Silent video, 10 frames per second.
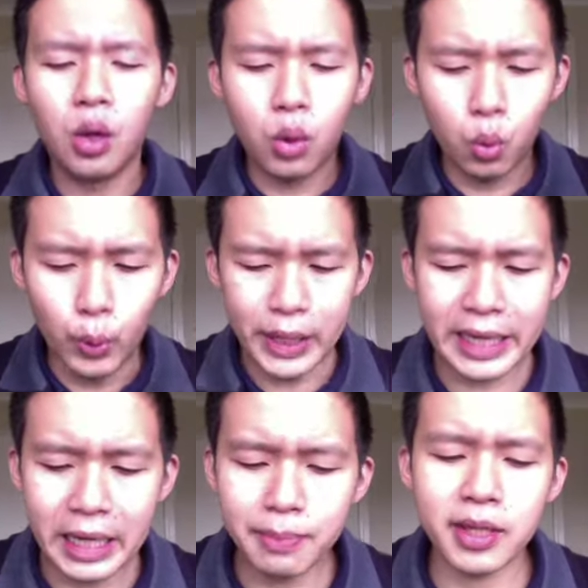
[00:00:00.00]
we
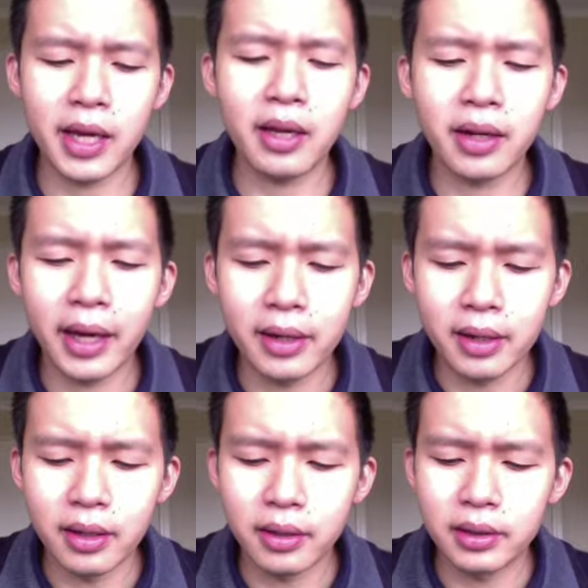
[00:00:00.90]
keep saying that
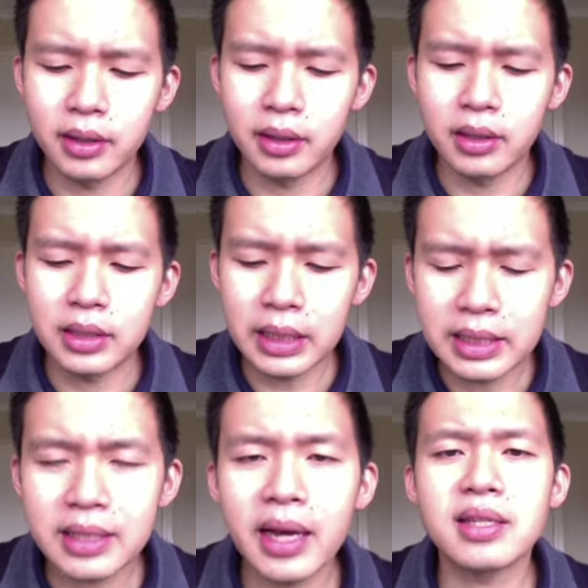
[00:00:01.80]

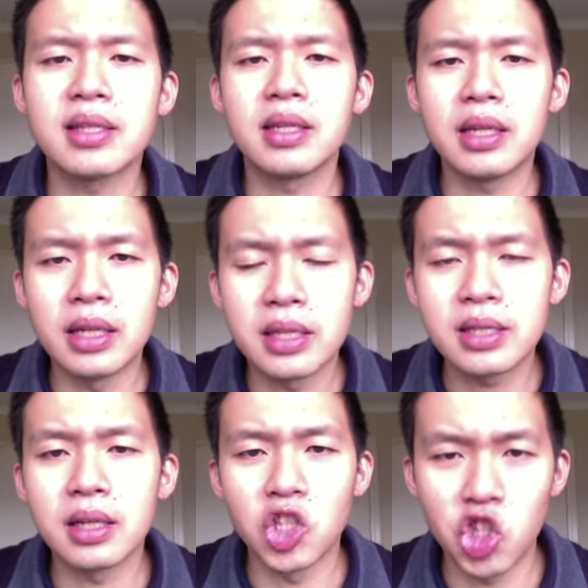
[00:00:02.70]
success is
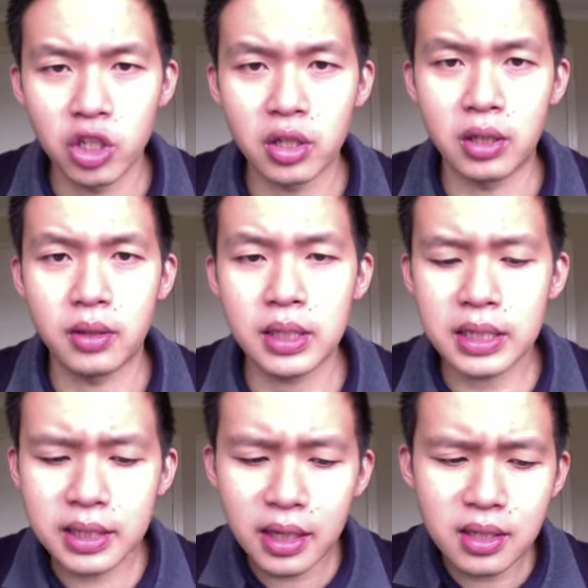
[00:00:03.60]
a journey.
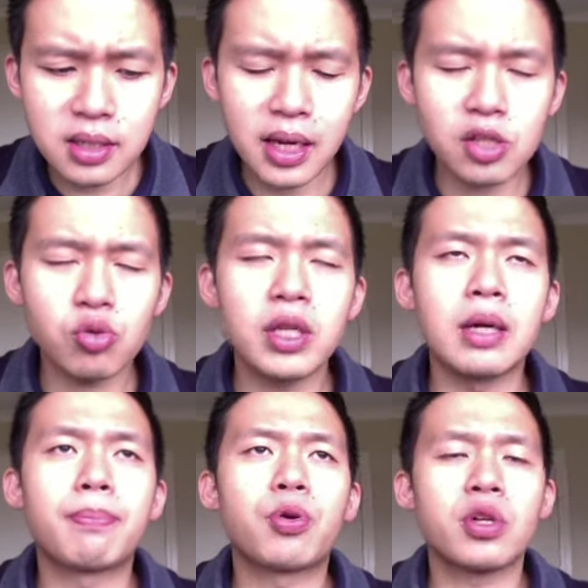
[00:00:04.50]
Success is actually a
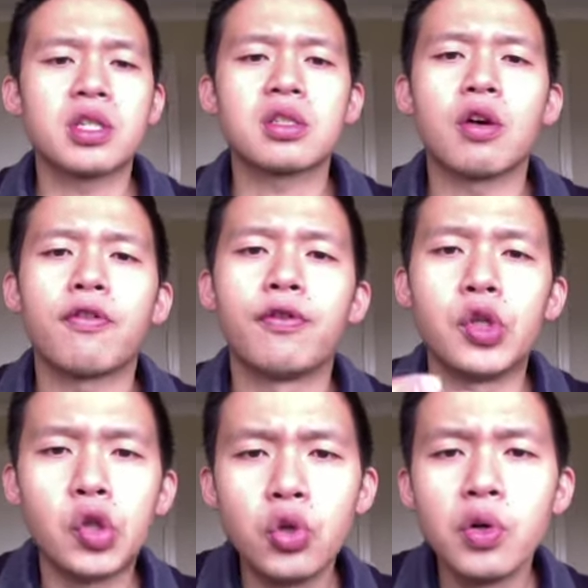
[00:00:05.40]
process of
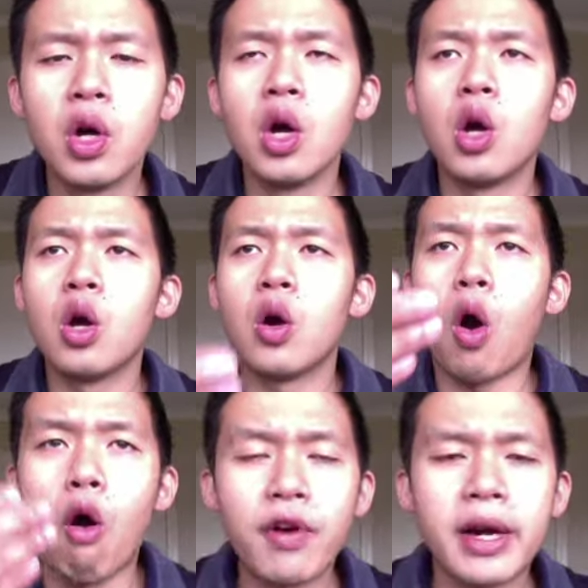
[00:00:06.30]
you
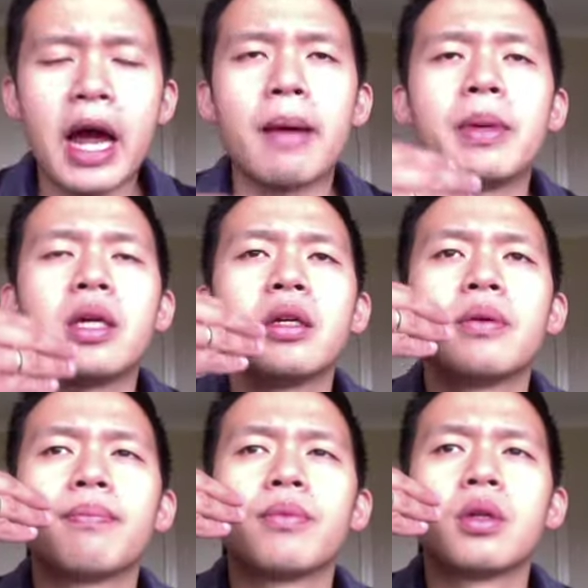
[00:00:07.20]
overcoming
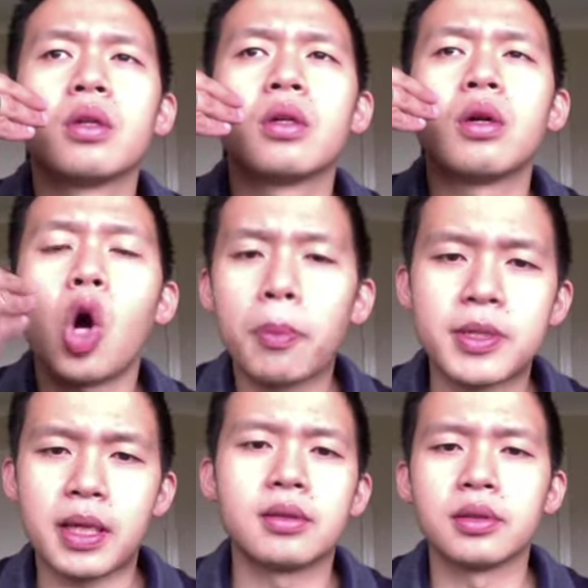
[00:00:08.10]

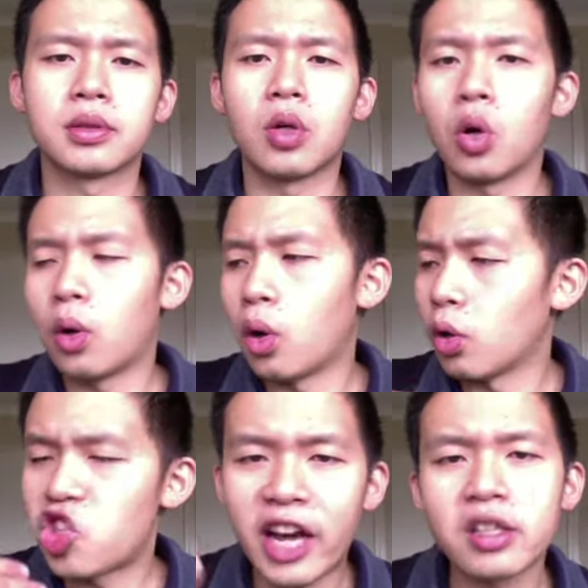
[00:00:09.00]
obstacles or, or
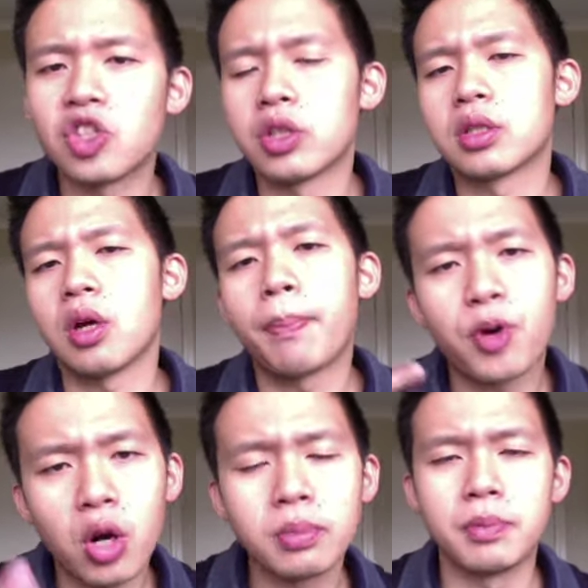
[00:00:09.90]
challenges or
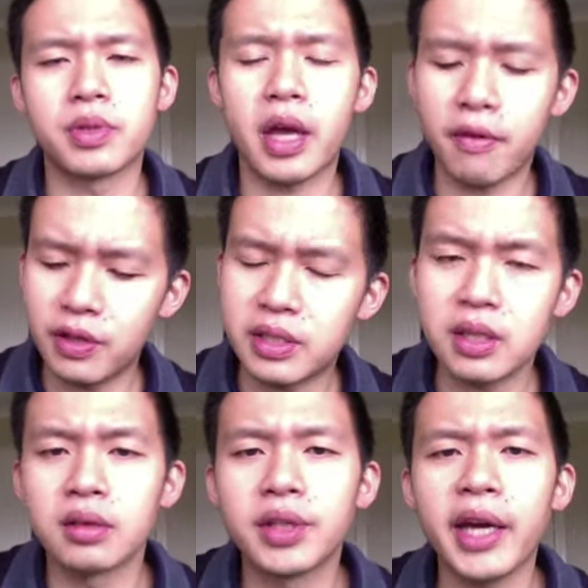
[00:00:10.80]
problems every
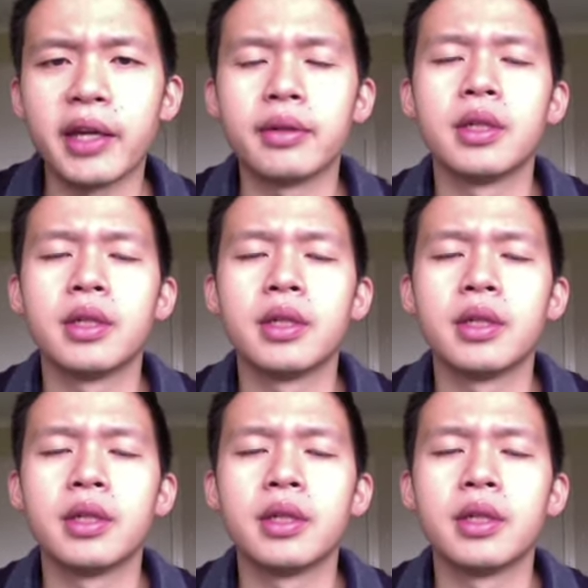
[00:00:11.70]
single day.